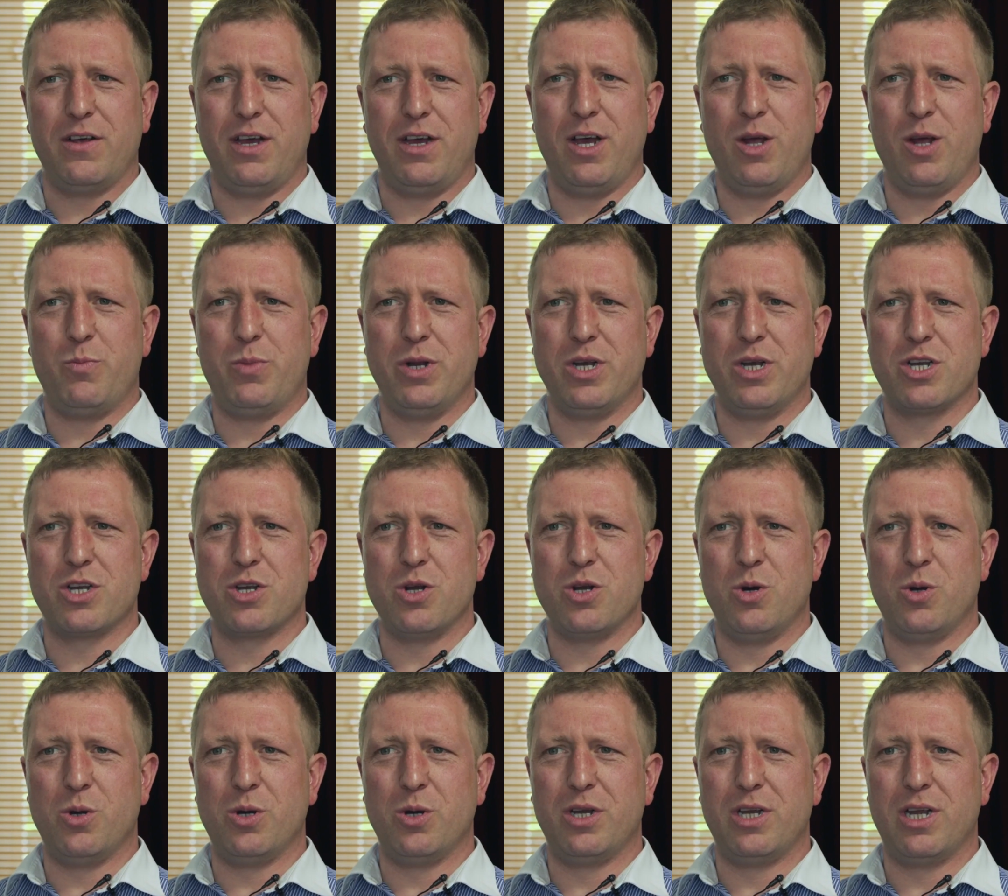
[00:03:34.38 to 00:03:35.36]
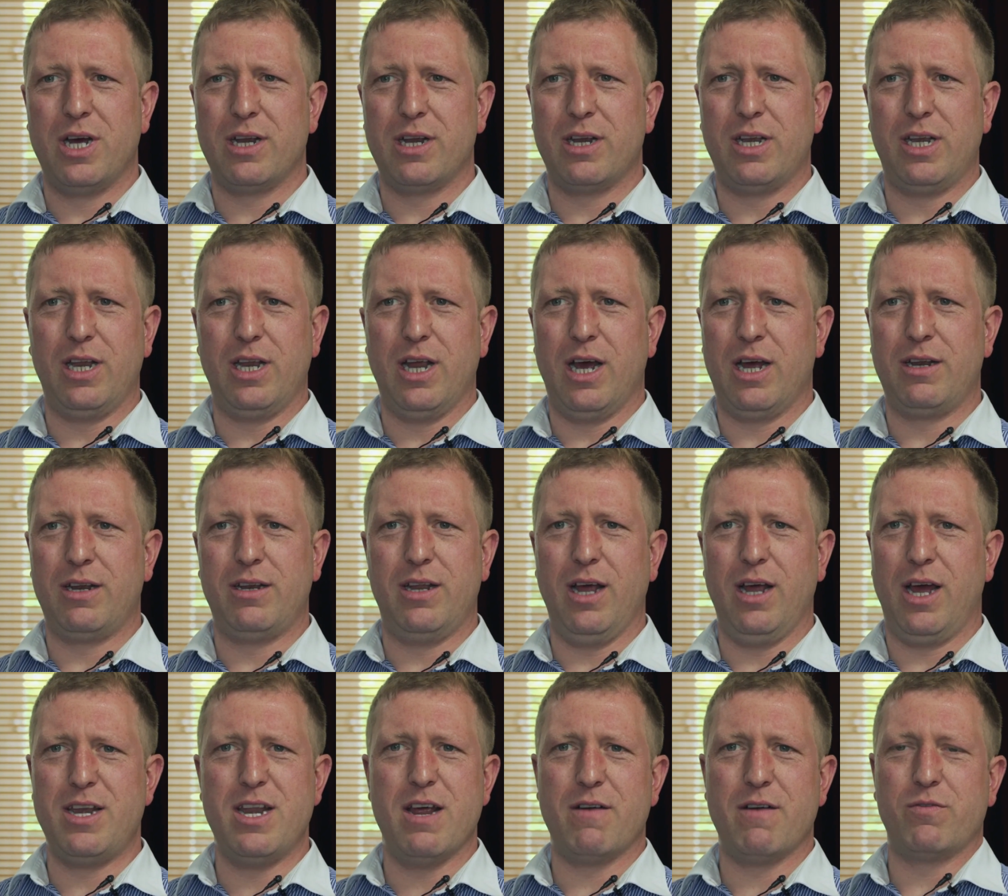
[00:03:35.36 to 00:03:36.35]
that it had been stolen.
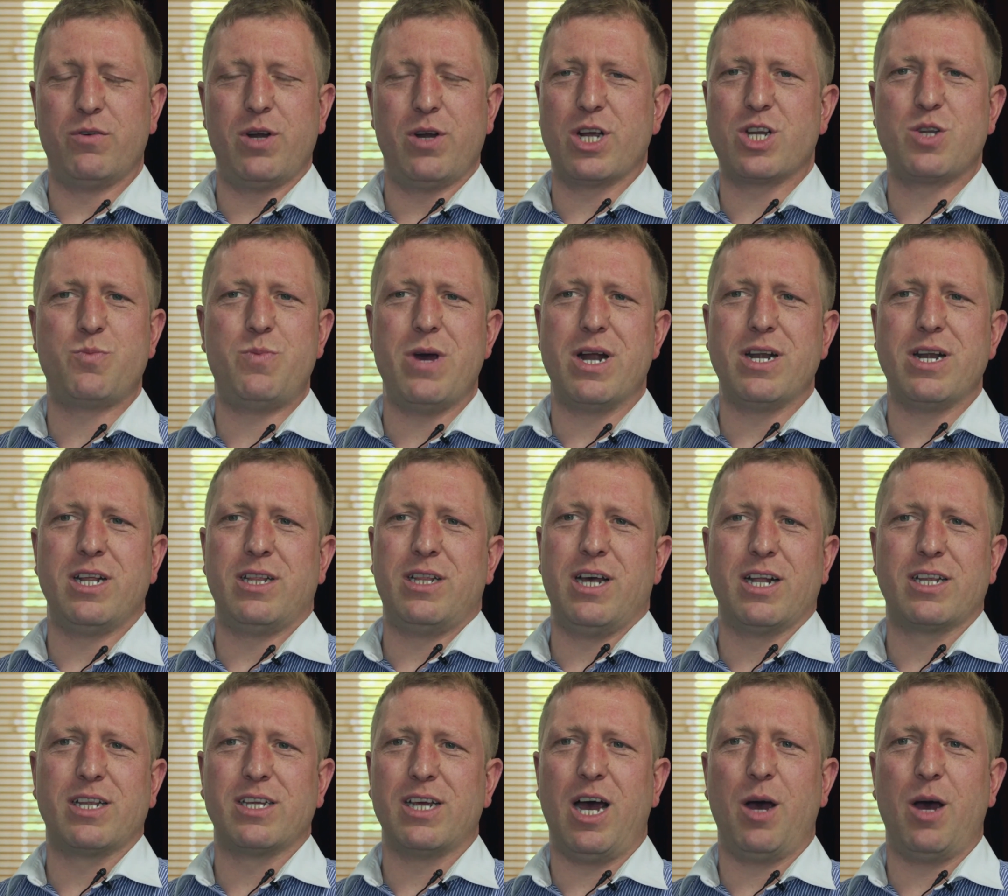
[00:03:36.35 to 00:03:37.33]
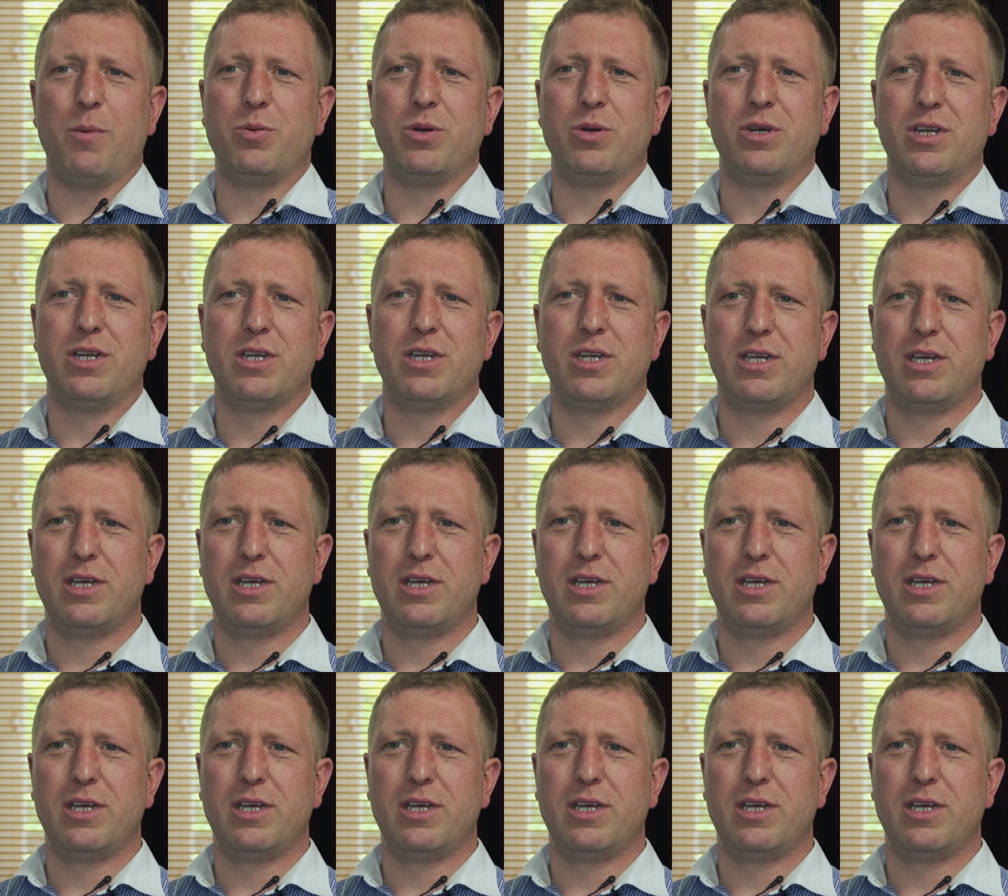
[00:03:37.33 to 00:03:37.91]
I never expected that to happen.